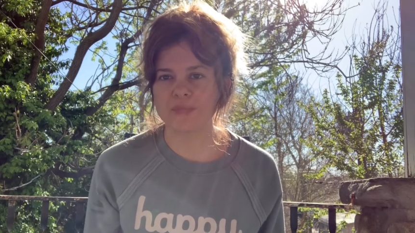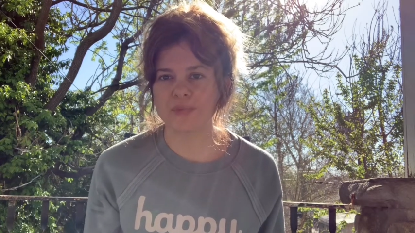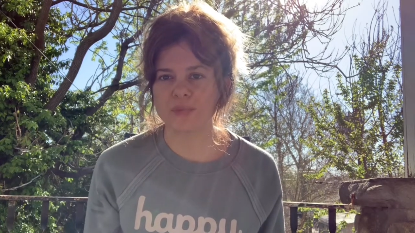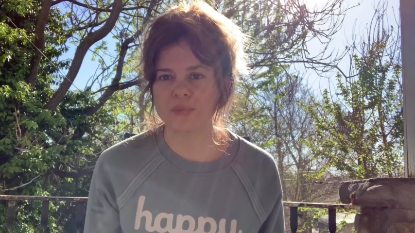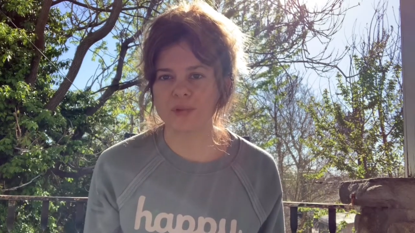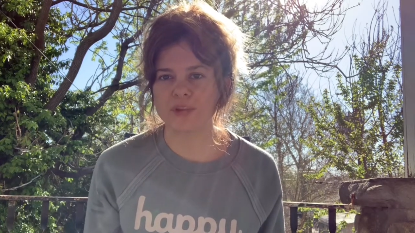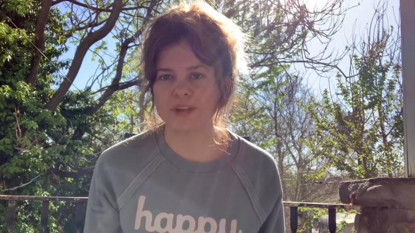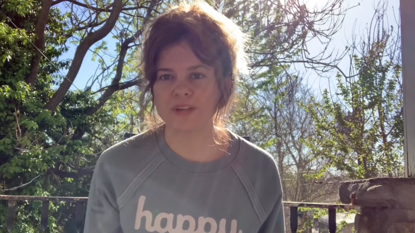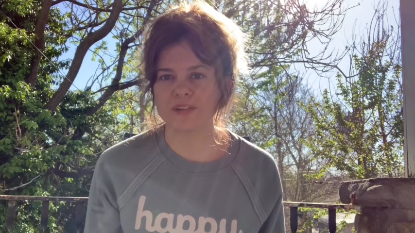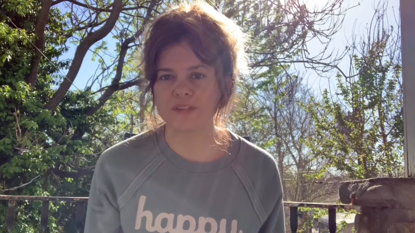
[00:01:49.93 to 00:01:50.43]

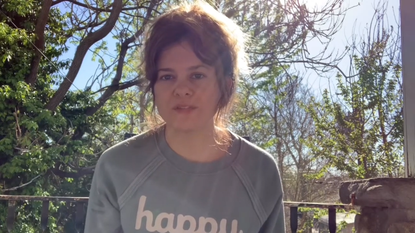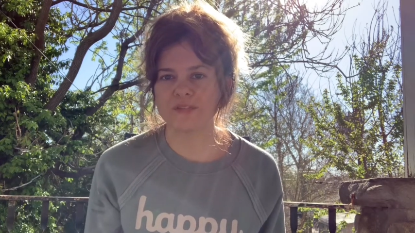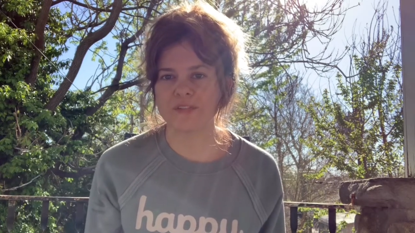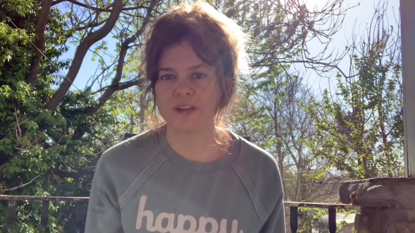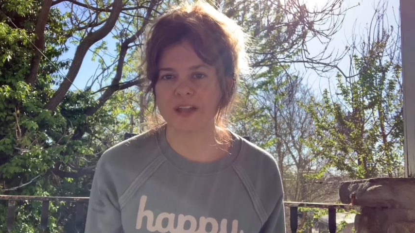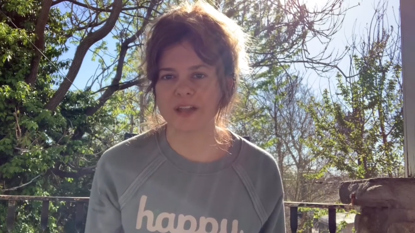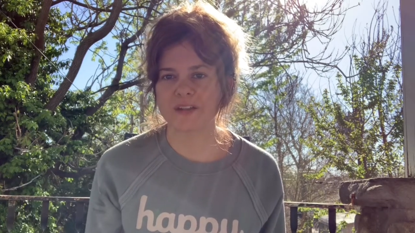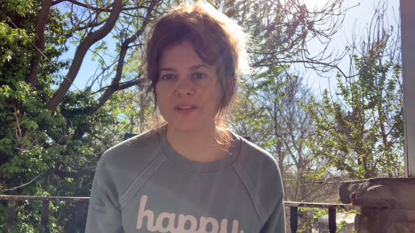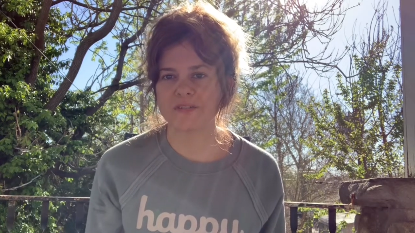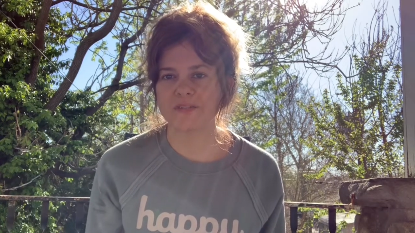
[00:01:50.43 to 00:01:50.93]
we're gonna
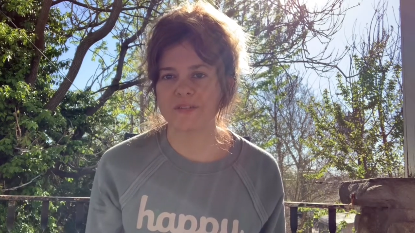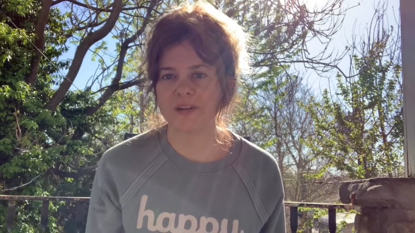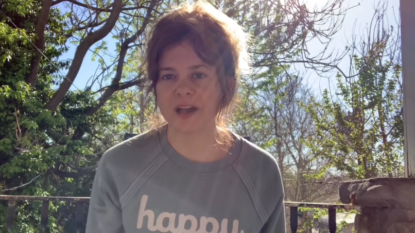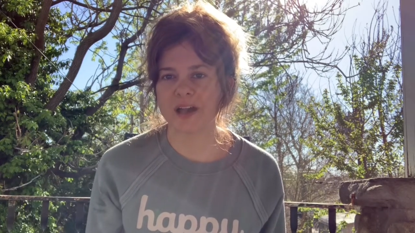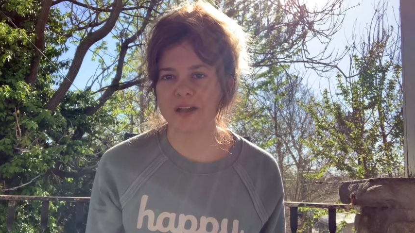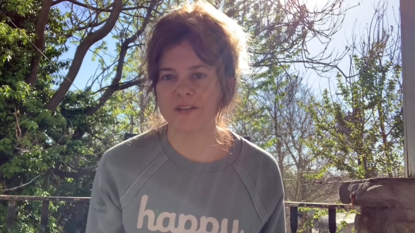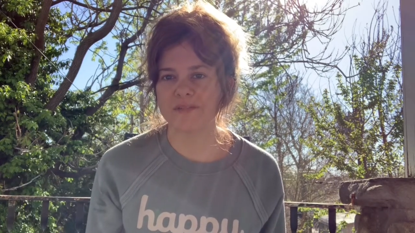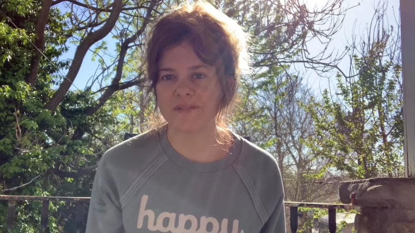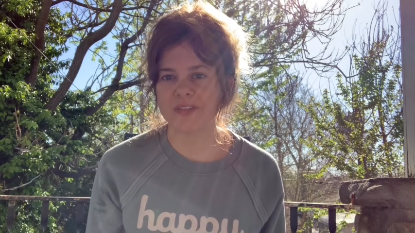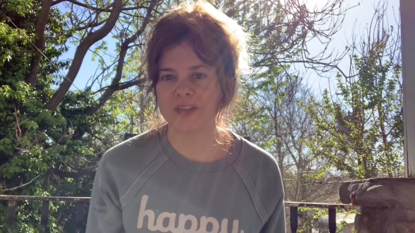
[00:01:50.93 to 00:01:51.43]
find
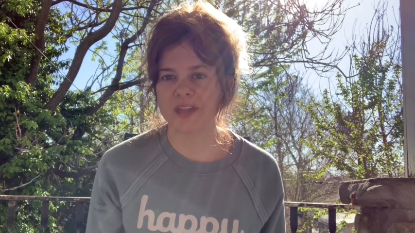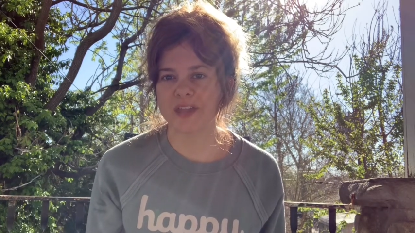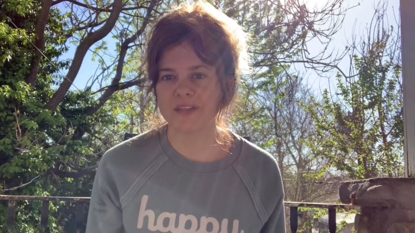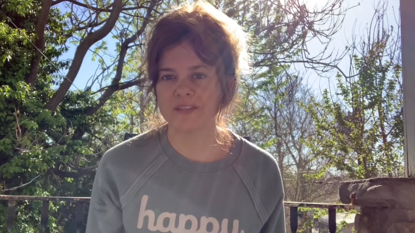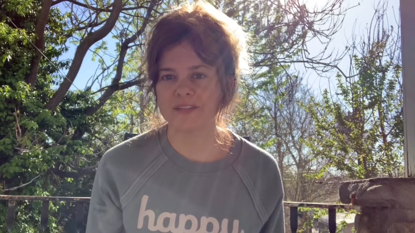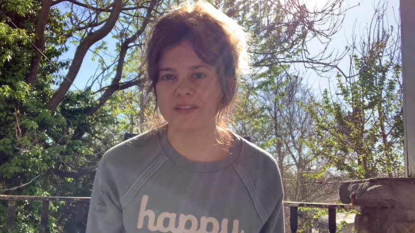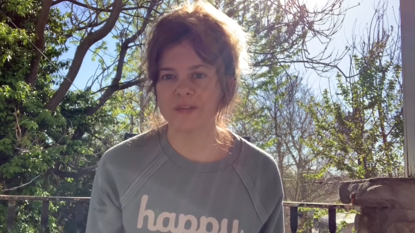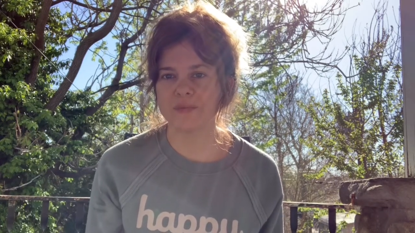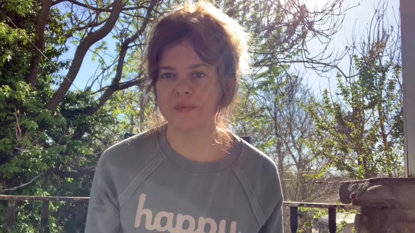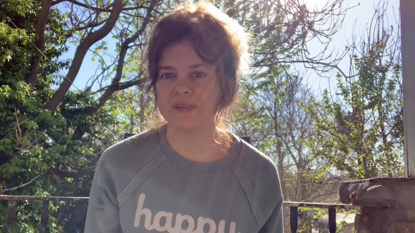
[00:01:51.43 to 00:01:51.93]
five things
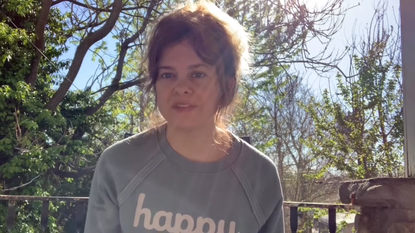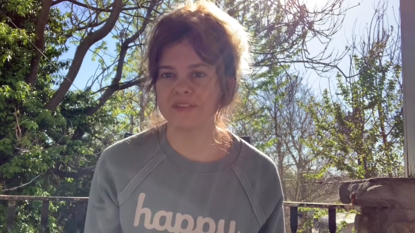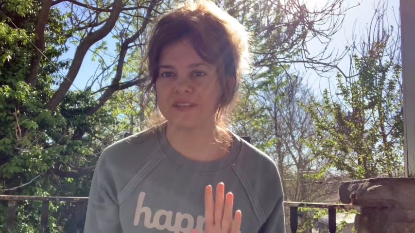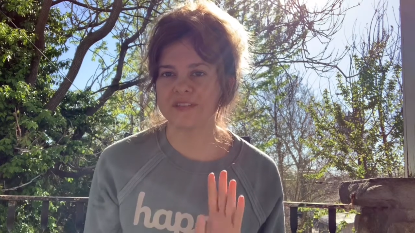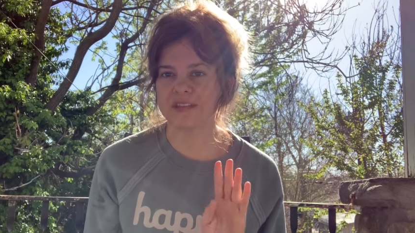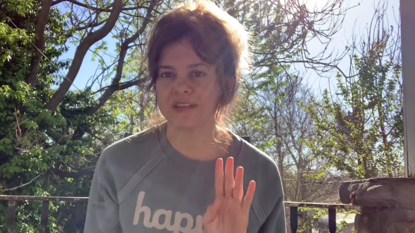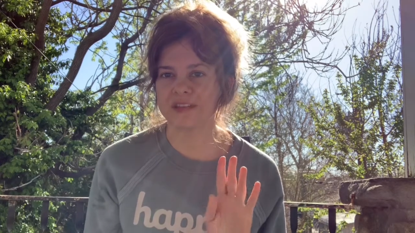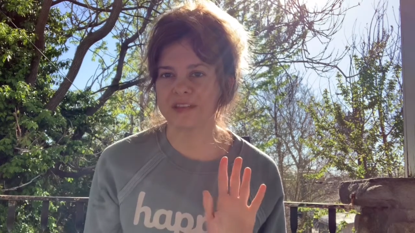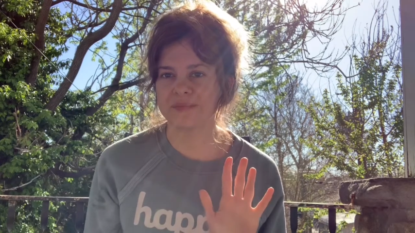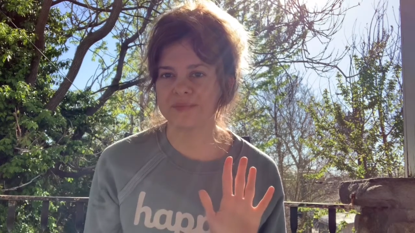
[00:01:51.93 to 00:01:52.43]
that we
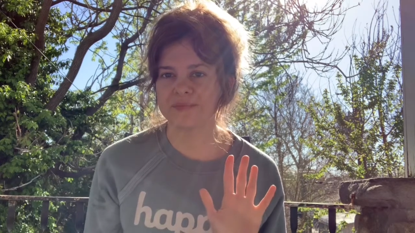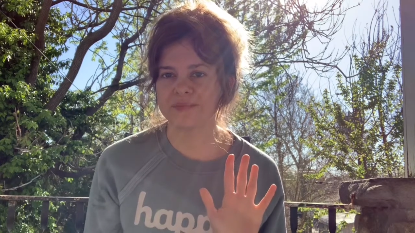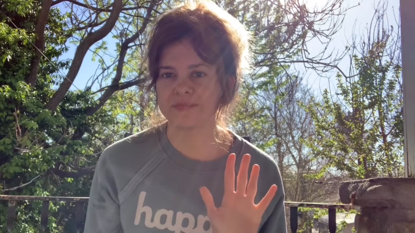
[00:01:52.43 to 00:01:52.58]
see,